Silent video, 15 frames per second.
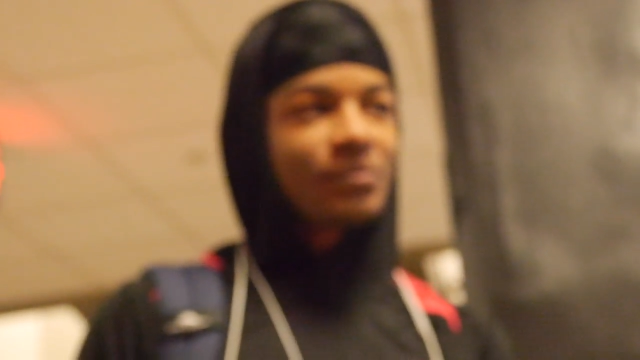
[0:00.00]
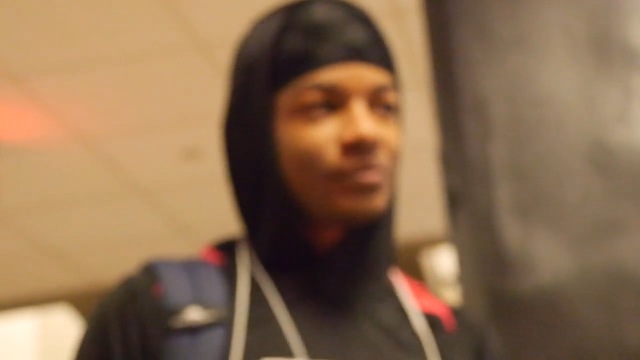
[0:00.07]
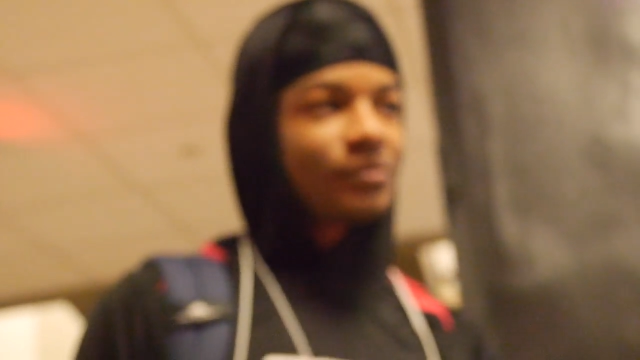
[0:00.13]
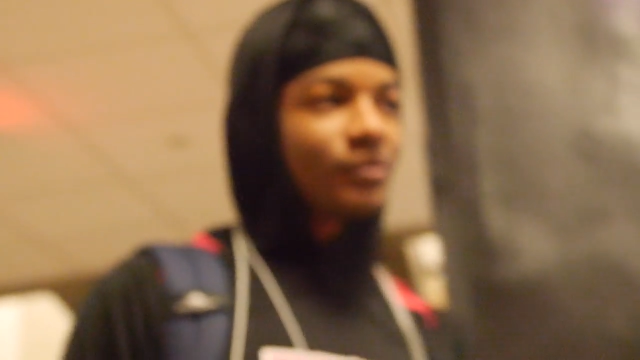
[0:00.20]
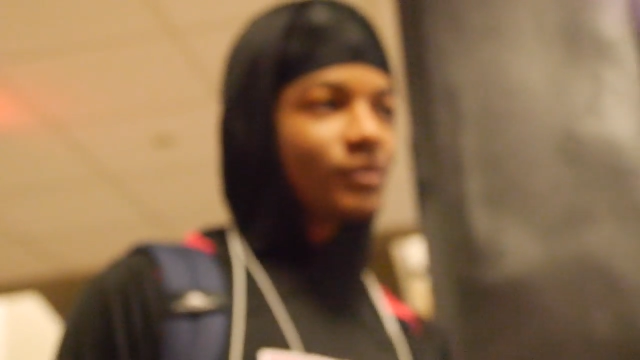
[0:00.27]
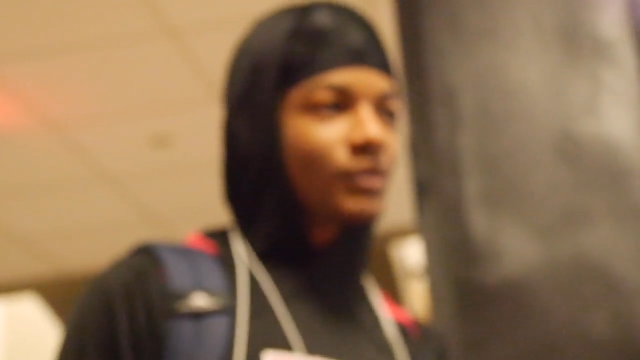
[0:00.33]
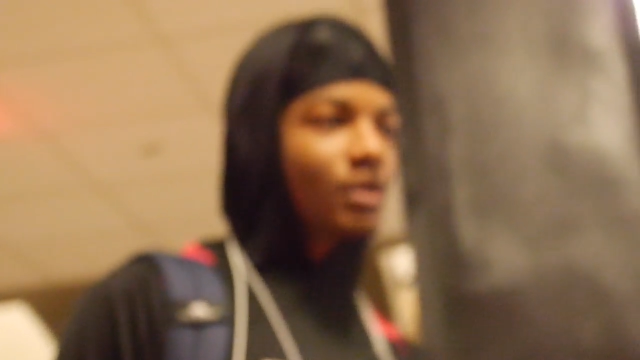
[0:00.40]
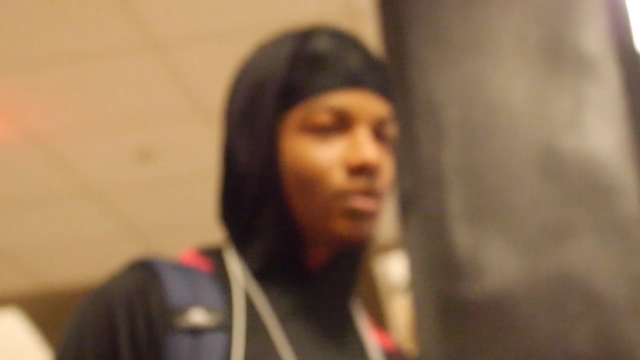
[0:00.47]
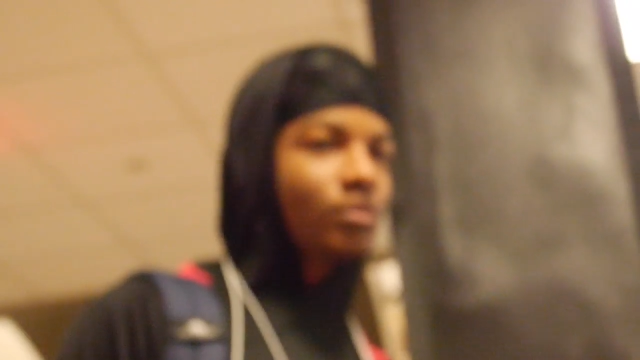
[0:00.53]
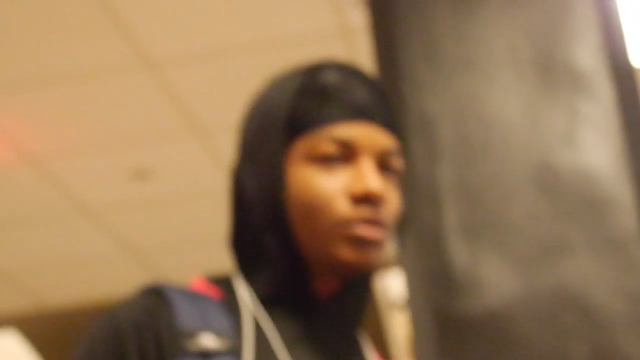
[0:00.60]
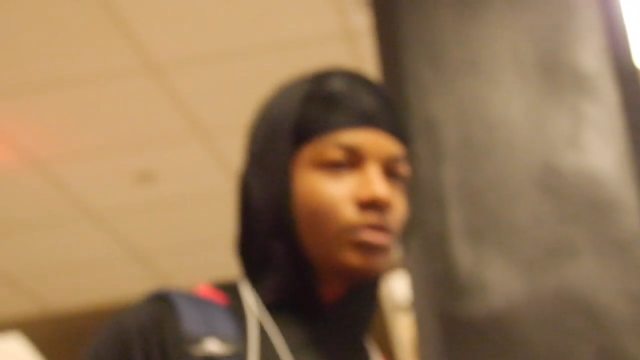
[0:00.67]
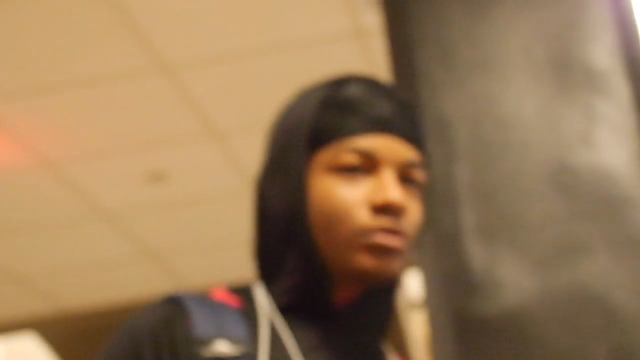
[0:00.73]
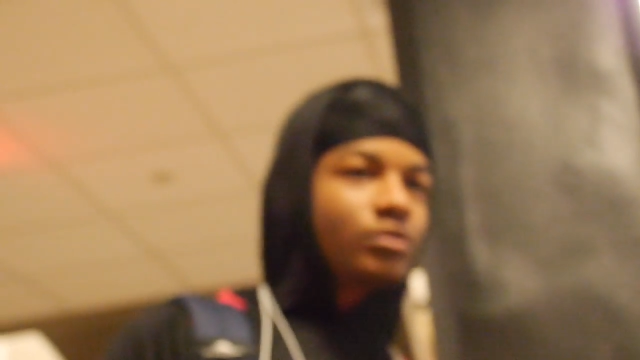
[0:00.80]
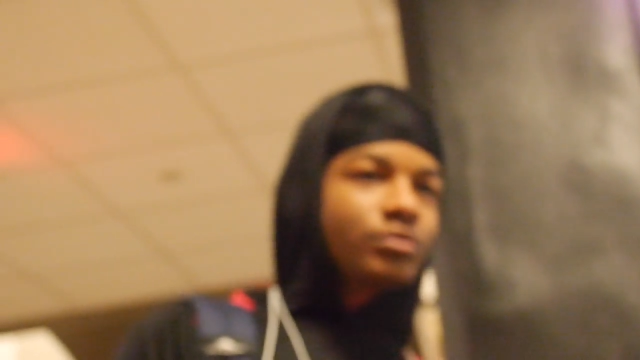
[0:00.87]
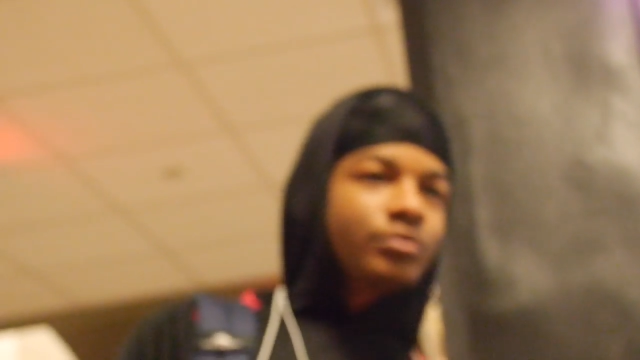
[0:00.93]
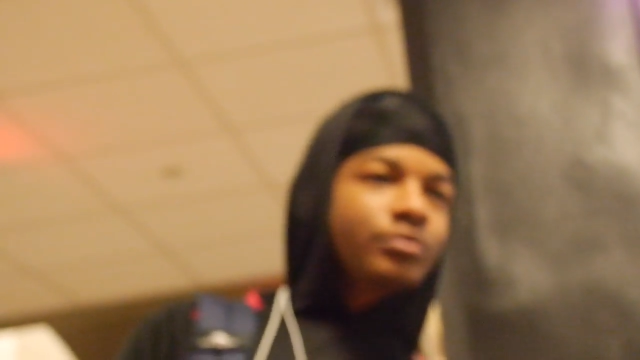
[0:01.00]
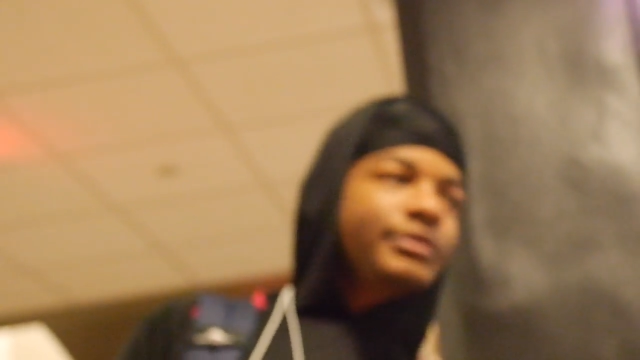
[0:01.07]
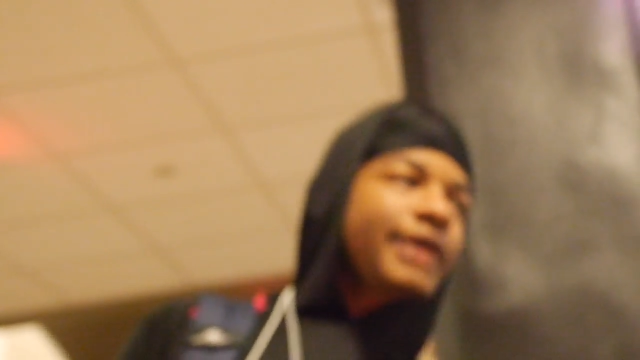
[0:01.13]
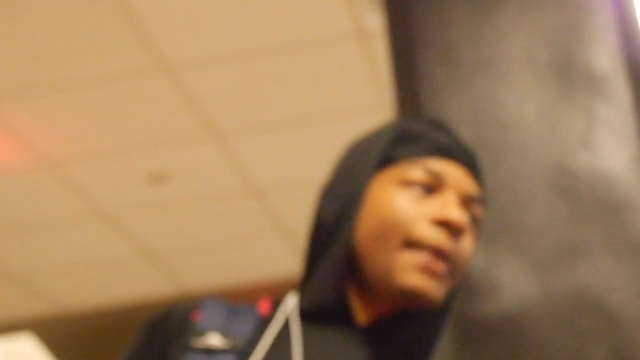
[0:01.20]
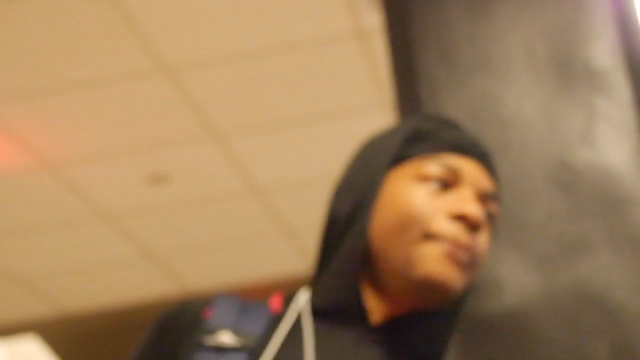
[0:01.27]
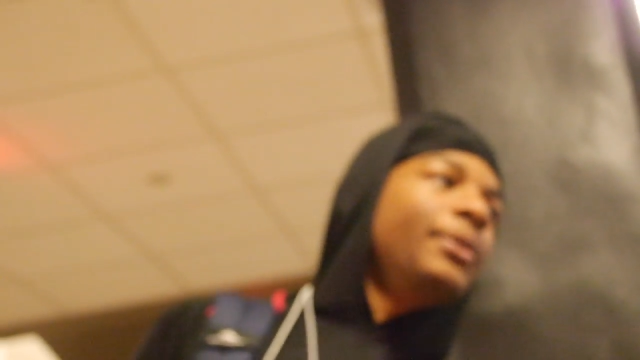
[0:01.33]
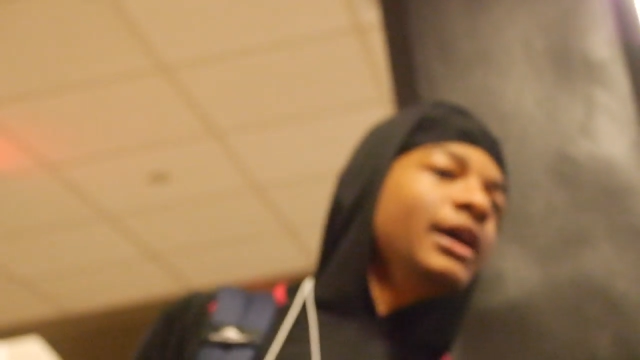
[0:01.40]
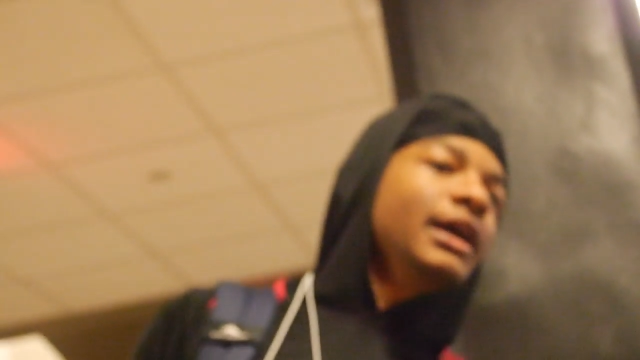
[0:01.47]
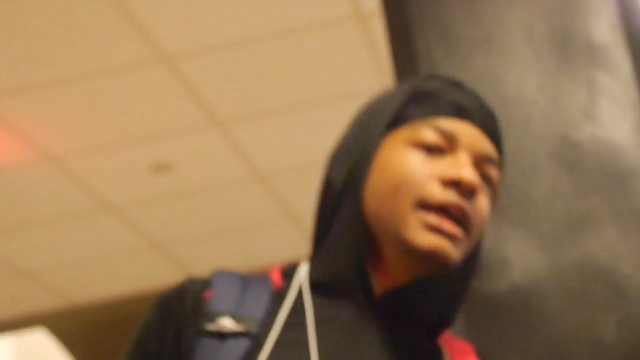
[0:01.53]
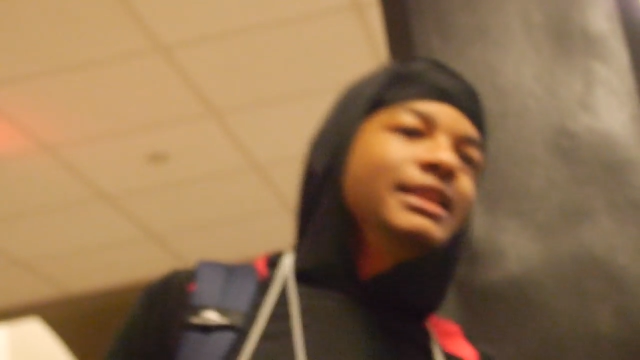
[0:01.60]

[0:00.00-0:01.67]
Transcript: lost. Yeah, that doesn't. Yeah, like you